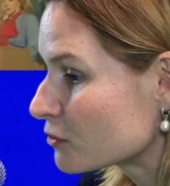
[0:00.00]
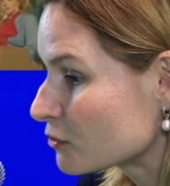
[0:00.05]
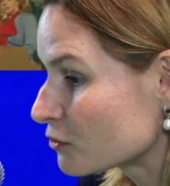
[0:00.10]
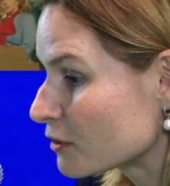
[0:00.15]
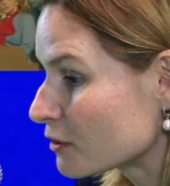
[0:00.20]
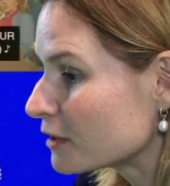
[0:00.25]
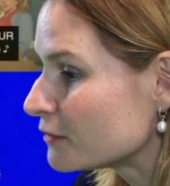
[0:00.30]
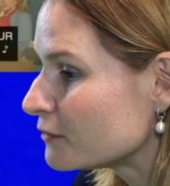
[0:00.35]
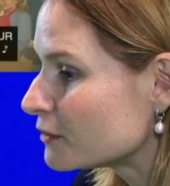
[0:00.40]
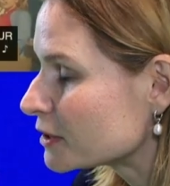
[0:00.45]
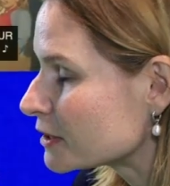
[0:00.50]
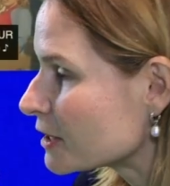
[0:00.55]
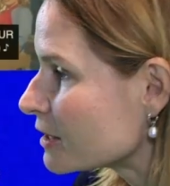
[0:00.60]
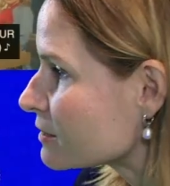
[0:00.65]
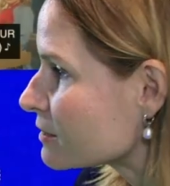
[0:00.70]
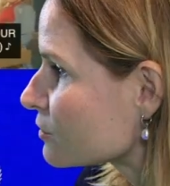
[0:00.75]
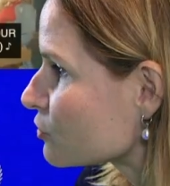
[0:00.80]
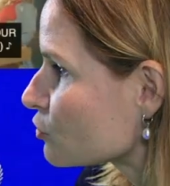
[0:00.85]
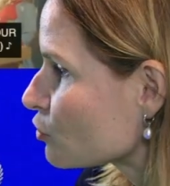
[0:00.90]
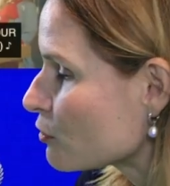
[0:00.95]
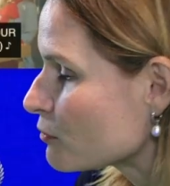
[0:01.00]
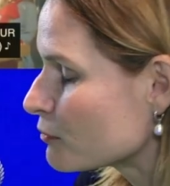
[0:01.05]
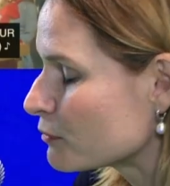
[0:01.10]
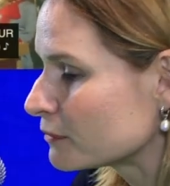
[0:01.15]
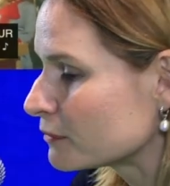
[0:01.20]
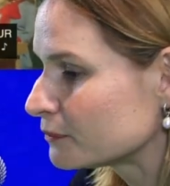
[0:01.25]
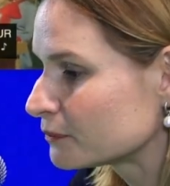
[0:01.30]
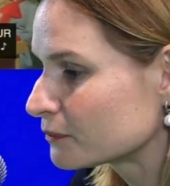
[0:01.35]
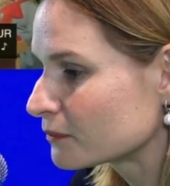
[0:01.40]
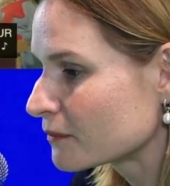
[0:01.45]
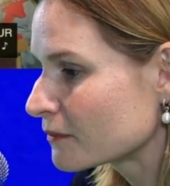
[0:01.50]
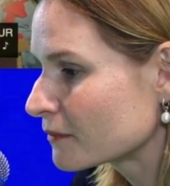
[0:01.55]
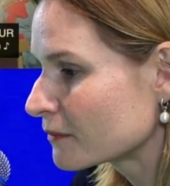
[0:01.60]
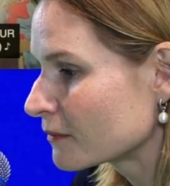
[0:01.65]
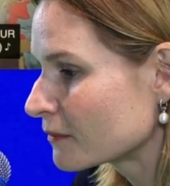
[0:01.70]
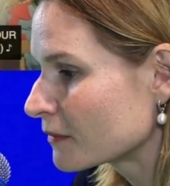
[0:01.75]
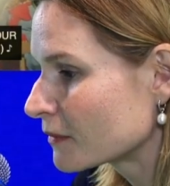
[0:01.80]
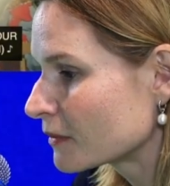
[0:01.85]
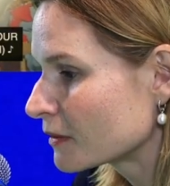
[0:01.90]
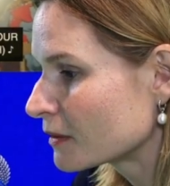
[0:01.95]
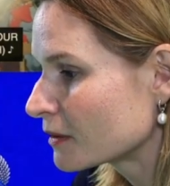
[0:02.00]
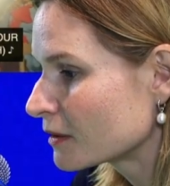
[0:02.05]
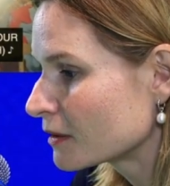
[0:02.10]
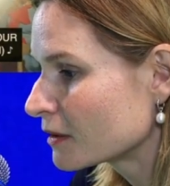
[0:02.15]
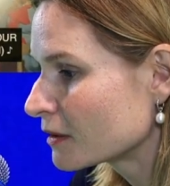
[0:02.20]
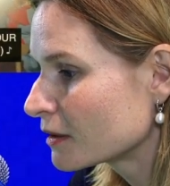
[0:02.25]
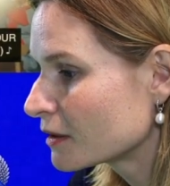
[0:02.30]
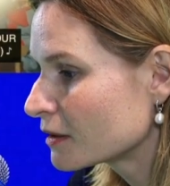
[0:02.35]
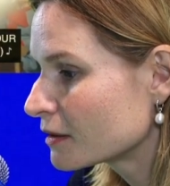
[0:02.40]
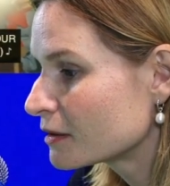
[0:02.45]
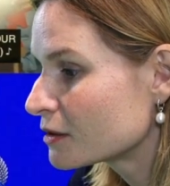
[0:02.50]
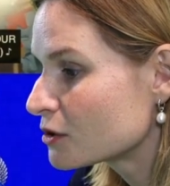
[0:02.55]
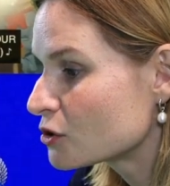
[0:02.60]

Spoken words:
to advertise the job. The